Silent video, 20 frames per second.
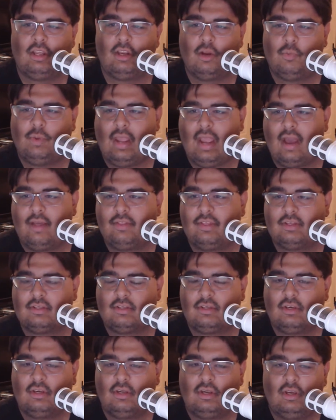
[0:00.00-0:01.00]
We had this
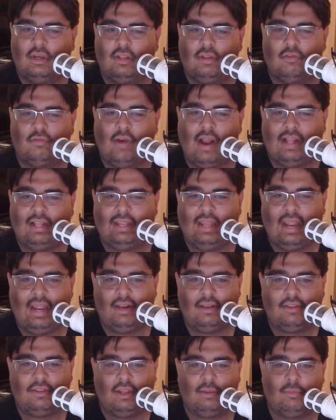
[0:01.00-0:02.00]
rally
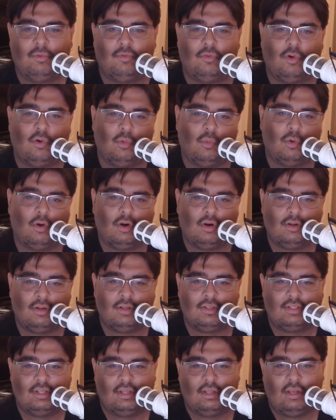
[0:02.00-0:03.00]
aid thing before
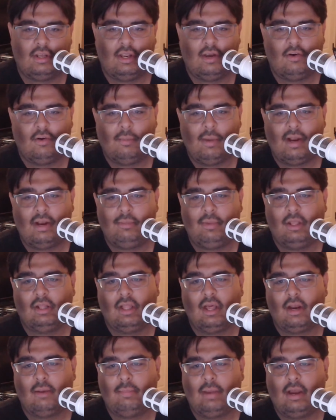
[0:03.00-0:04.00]
Worlds, and it reminded me a
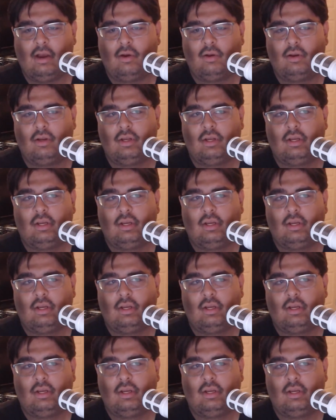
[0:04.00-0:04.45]
lot about